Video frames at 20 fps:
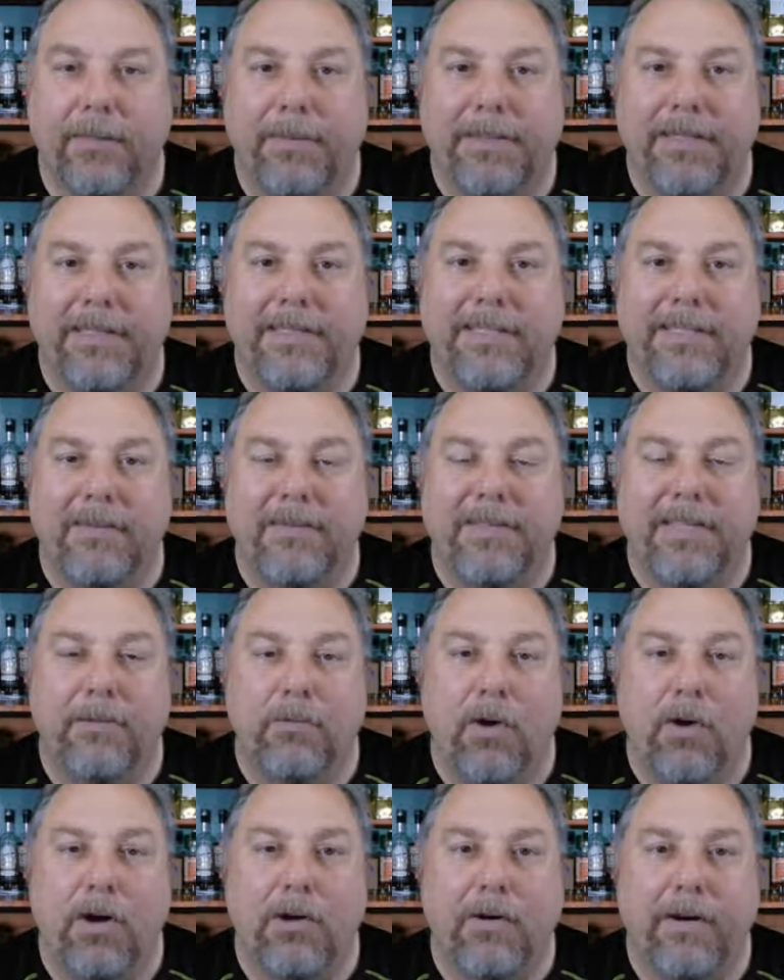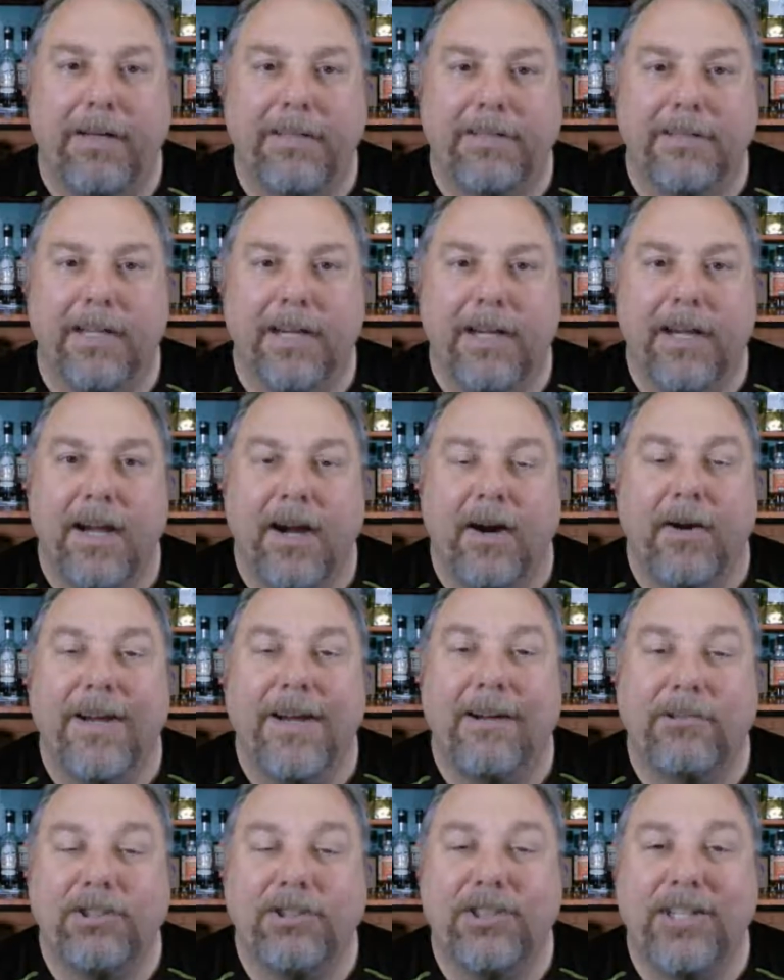But these 17 Walgreens are
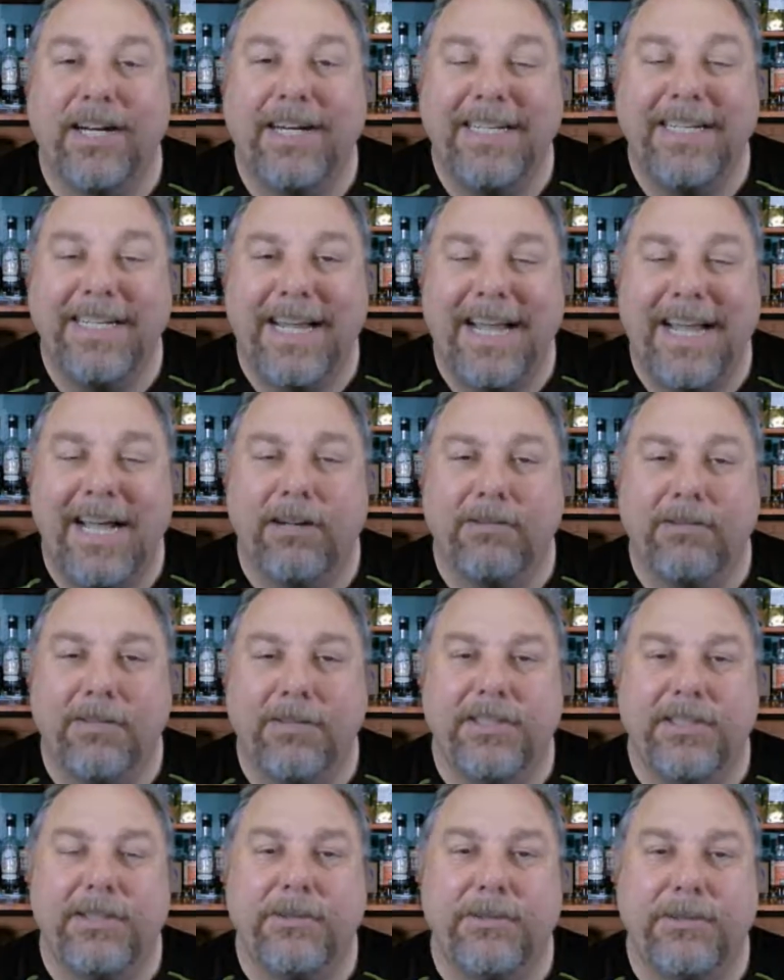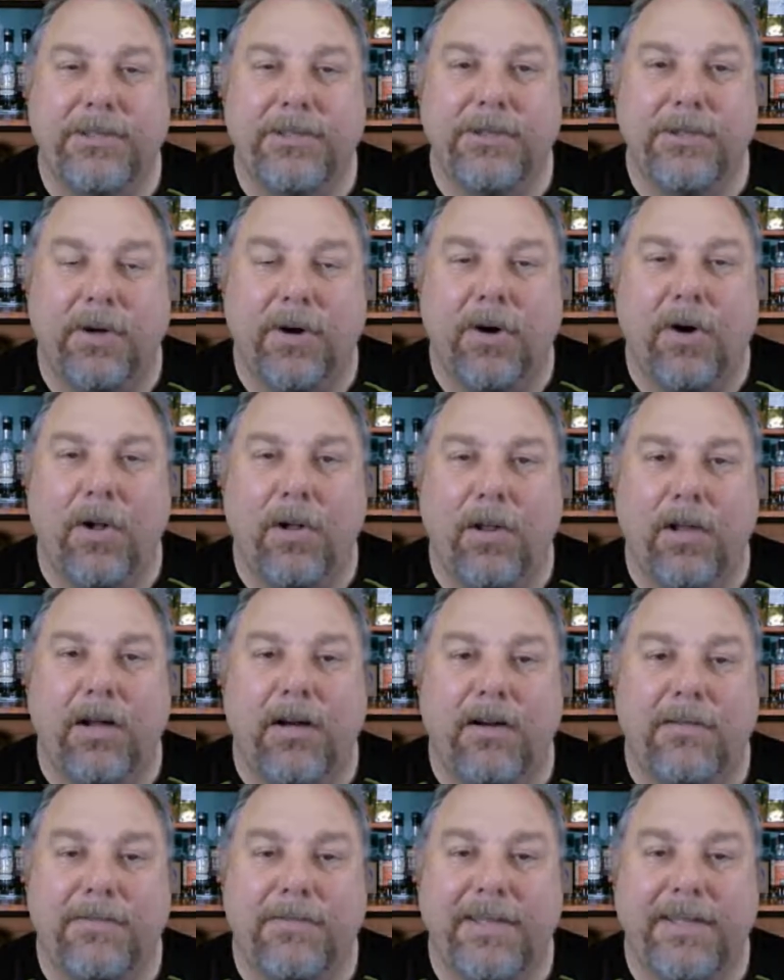now shutting down due to all
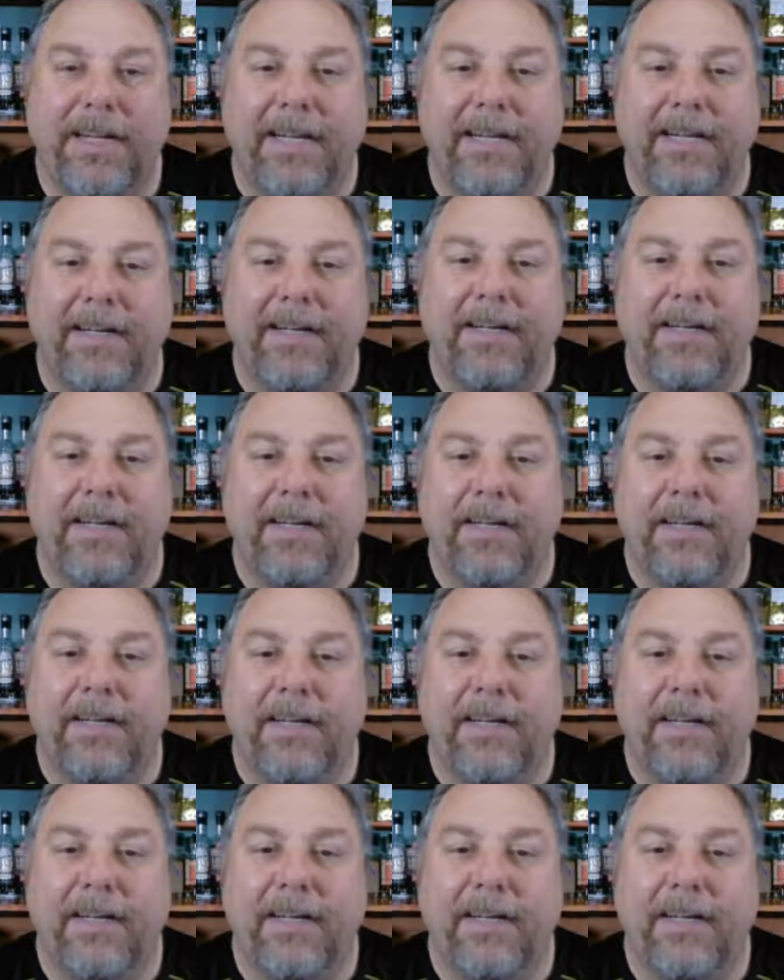of the